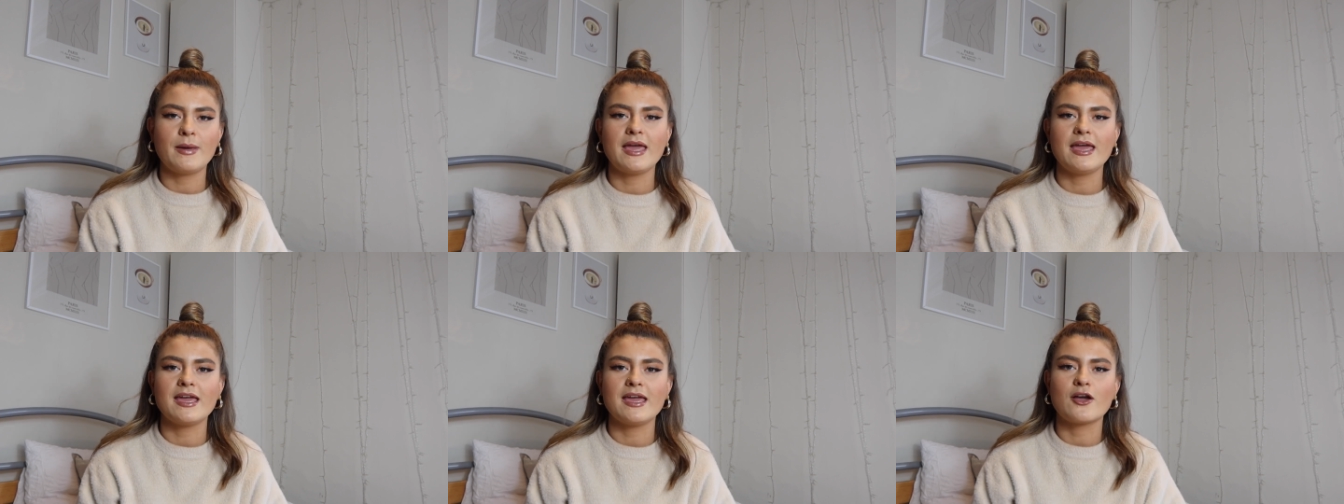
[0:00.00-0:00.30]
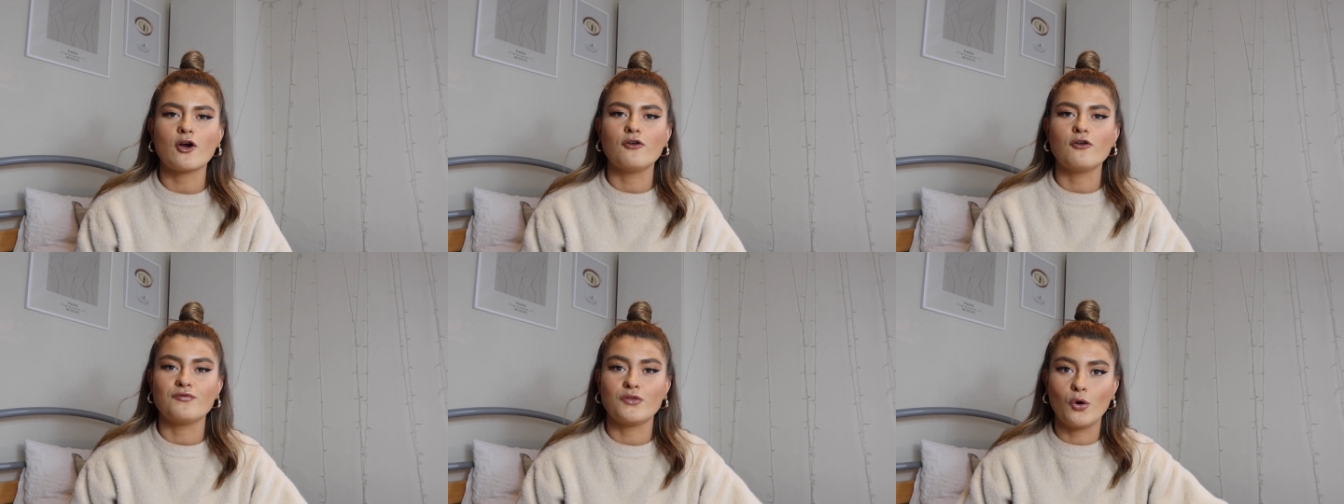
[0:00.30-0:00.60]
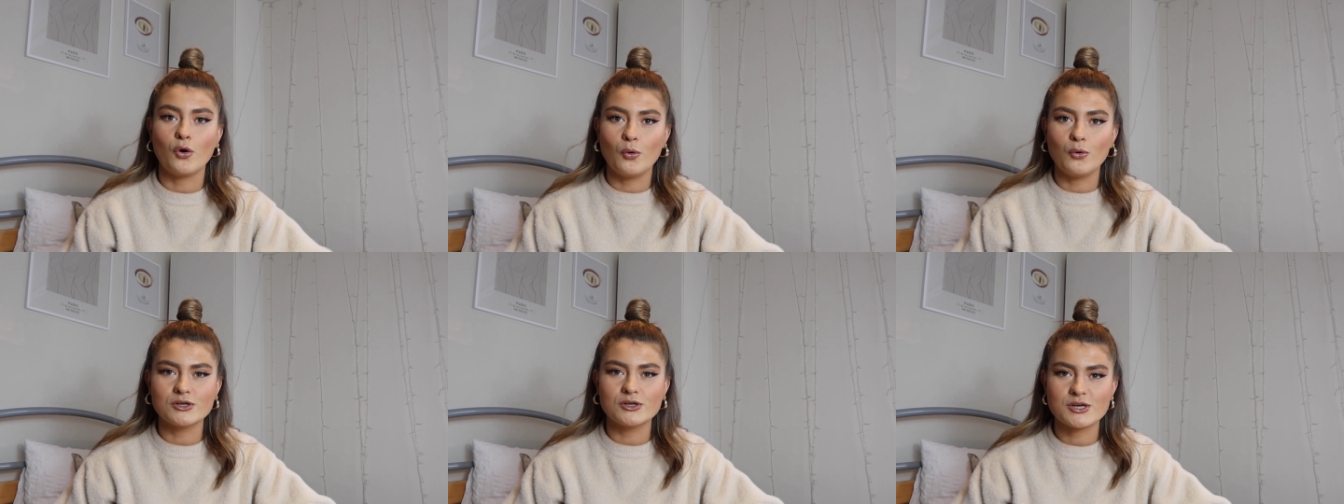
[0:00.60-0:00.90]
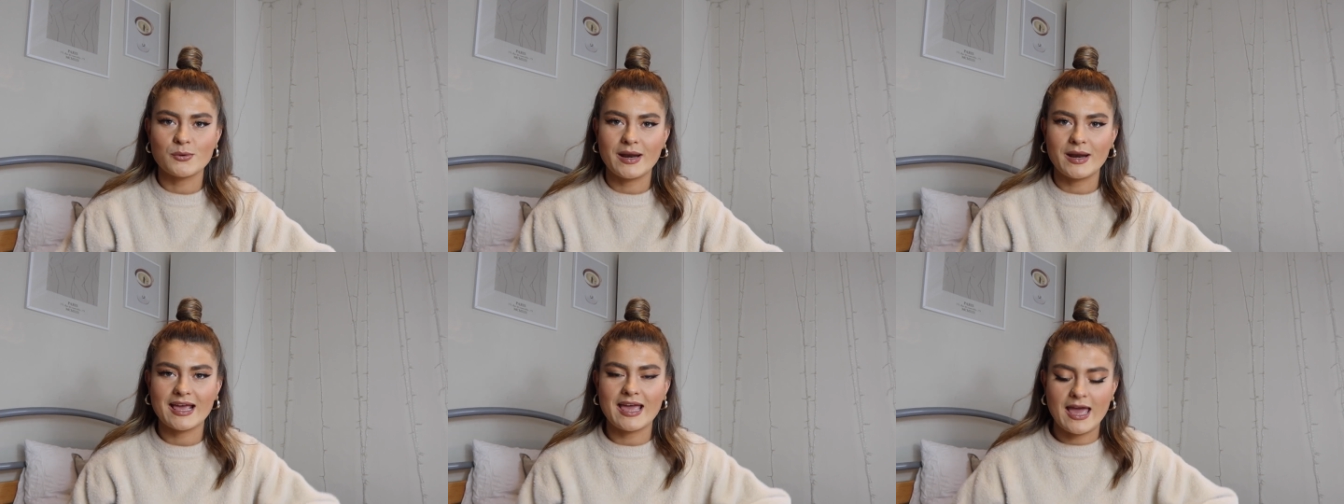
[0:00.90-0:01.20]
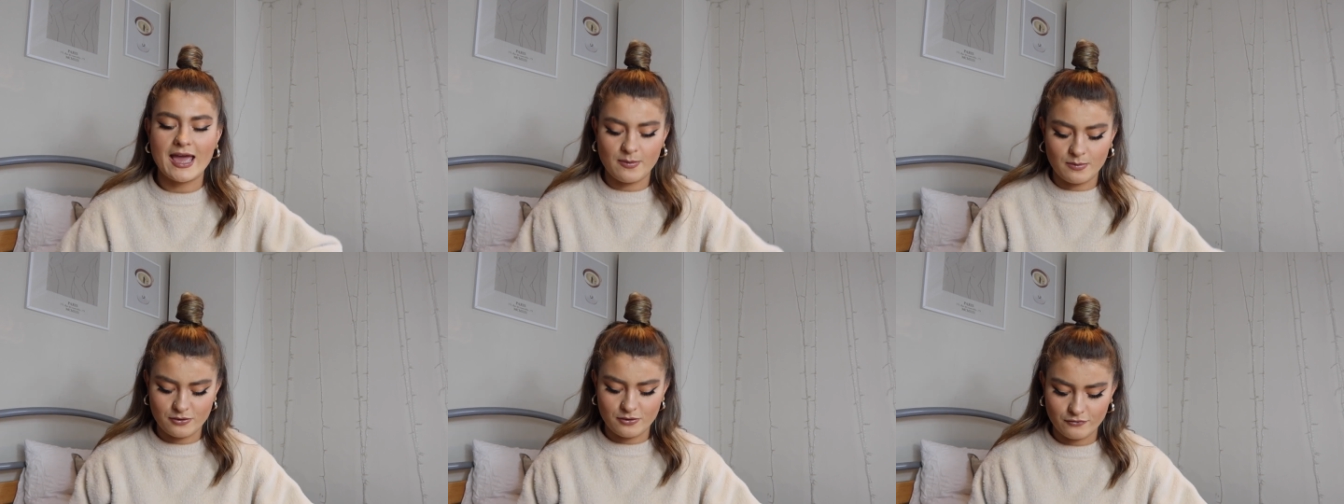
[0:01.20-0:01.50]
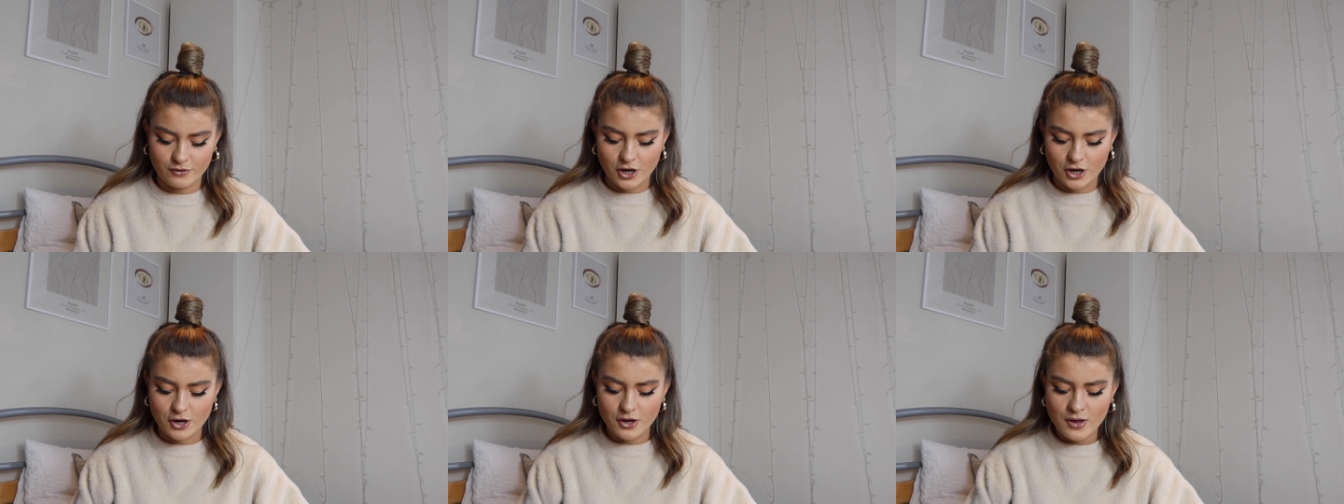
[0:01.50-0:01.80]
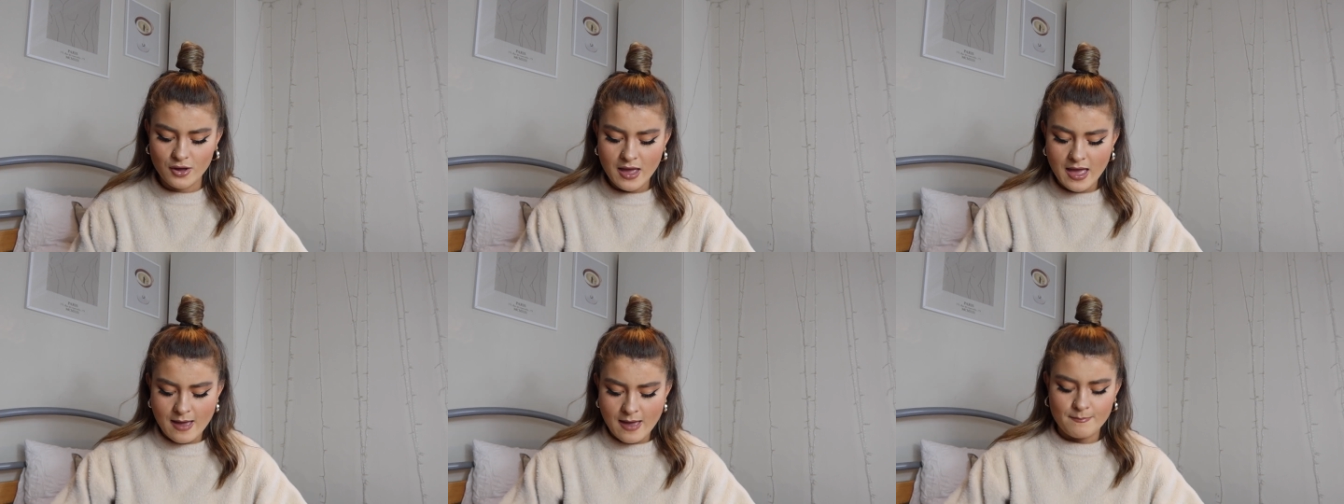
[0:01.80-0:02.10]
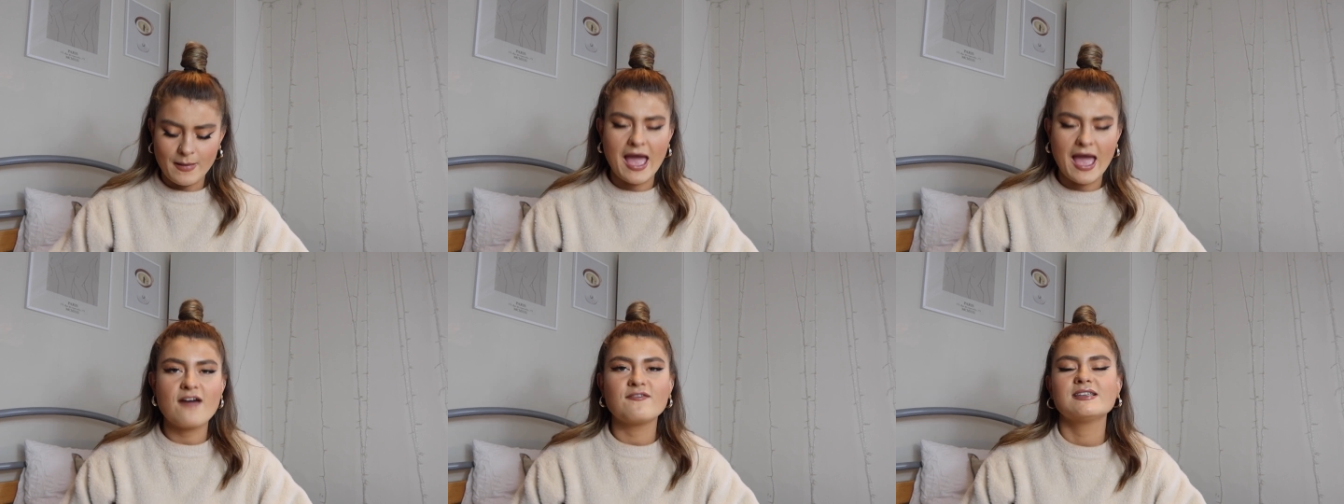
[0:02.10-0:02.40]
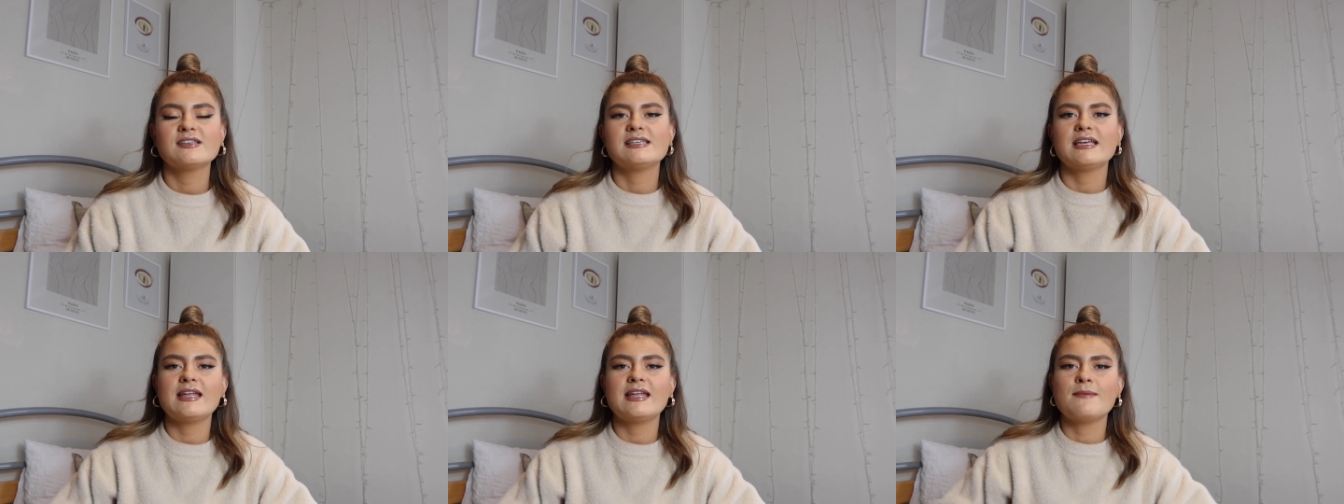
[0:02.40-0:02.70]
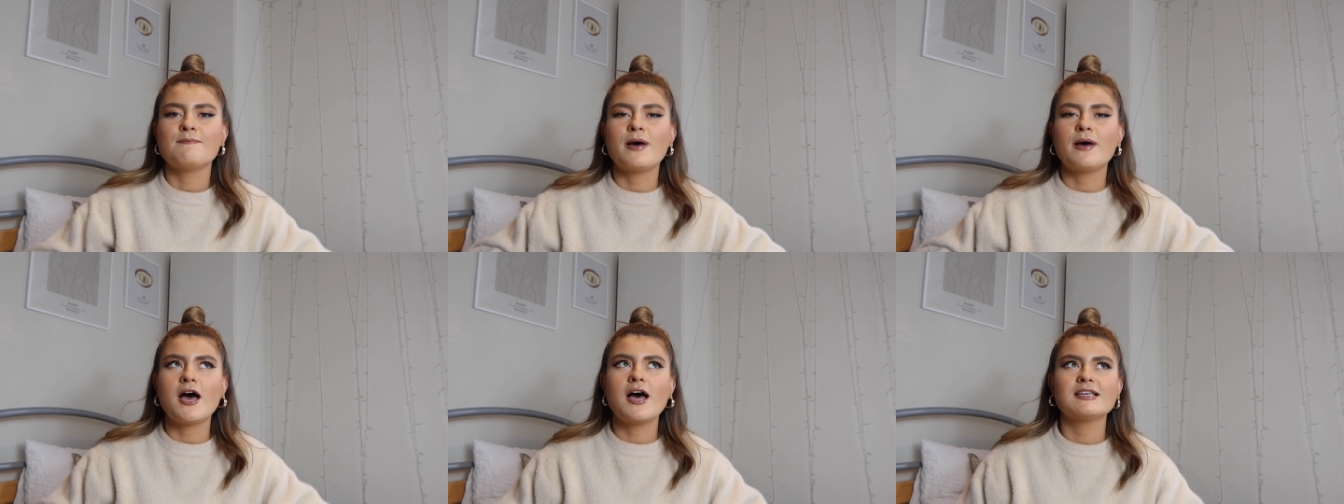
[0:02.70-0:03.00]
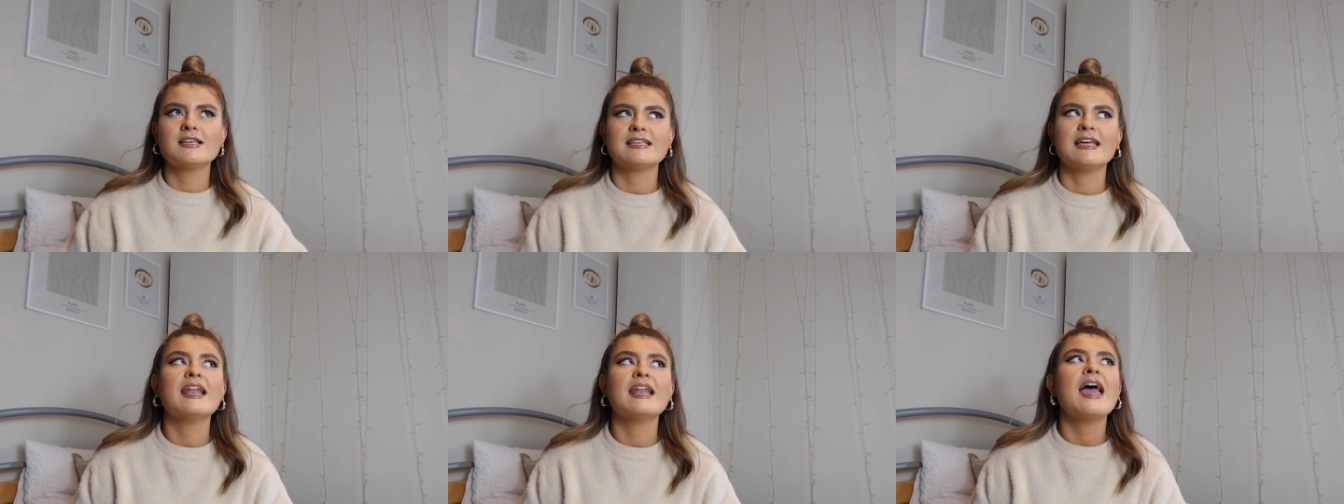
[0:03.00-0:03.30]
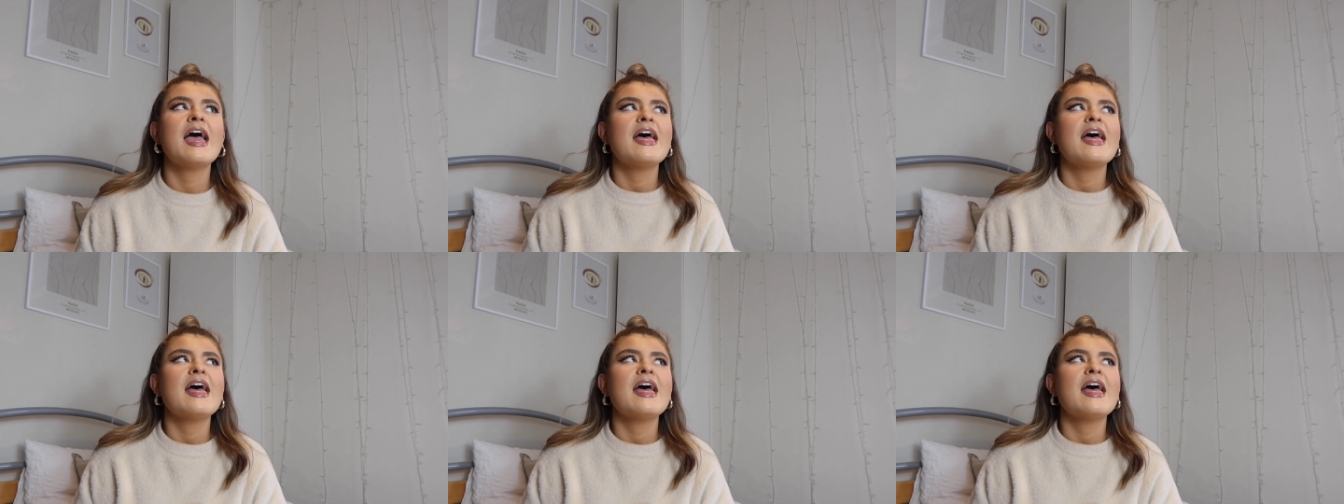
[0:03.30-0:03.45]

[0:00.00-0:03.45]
peek of the order when it came through, but I haven't seen it in person.